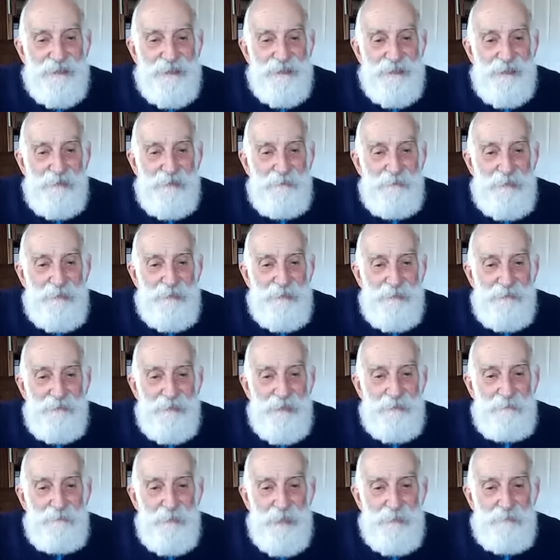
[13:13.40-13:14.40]
Yeah, I wonder if
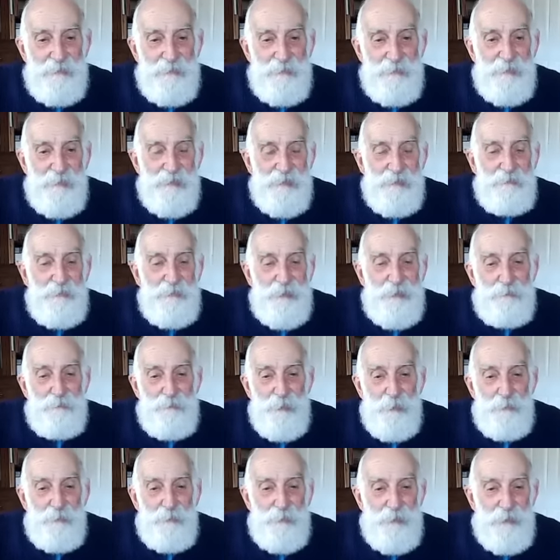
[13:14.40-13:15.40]
that must be one of the most
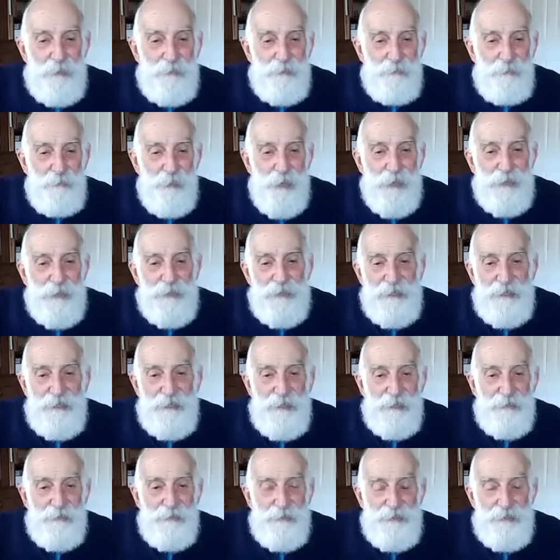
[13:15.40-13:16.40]
popular and widely
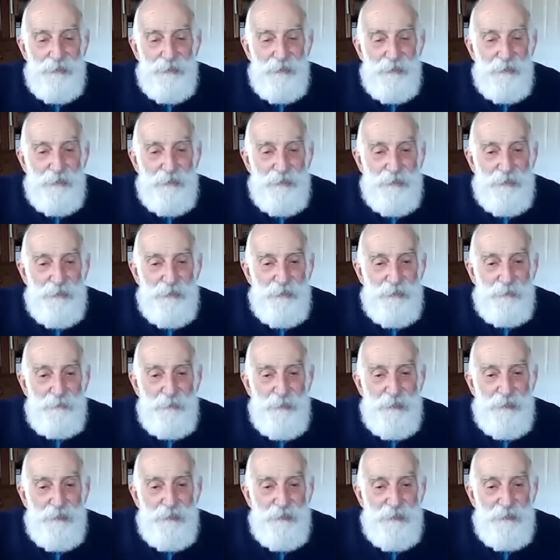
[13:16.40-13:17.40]
known songs in the
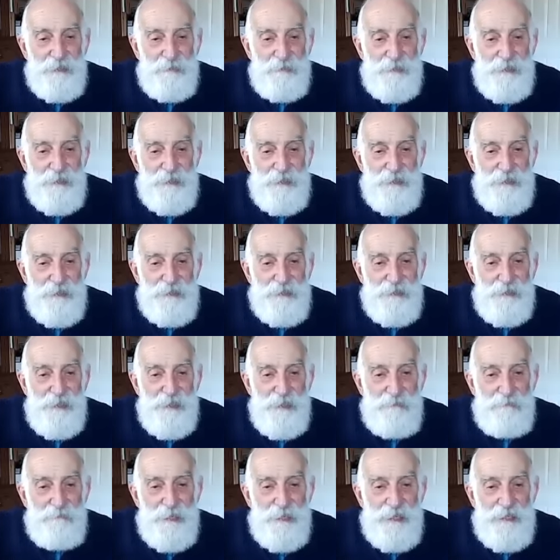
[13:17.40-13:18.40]
world, mustn't it? So
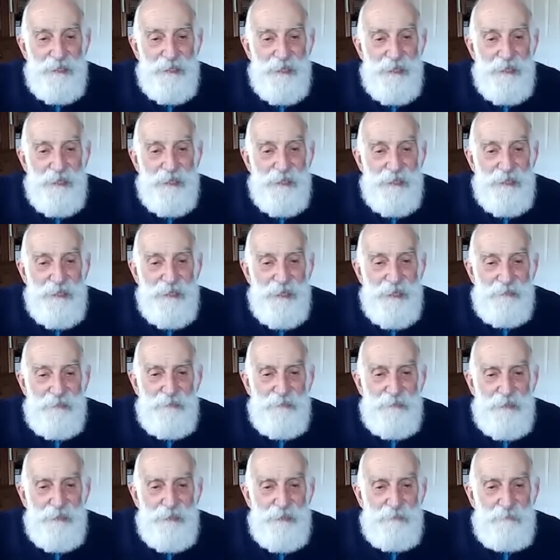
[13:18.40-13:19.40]
that means
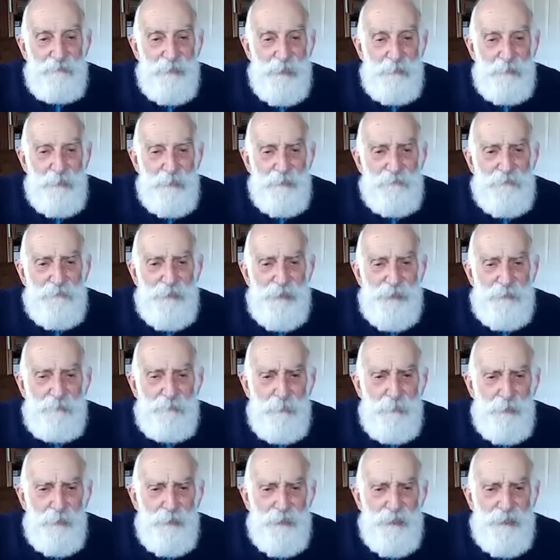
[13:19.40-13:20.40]
countless people have
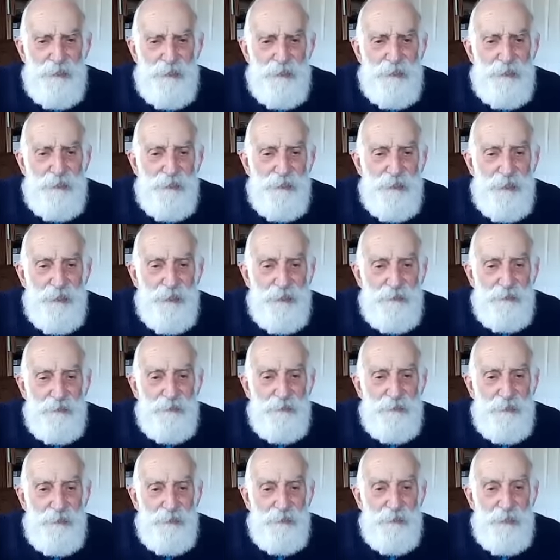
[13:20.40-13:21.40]
responded to that,
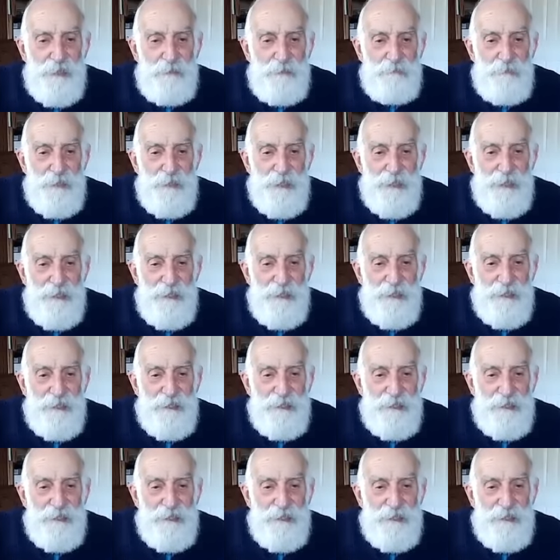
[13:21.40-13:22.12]
not only me.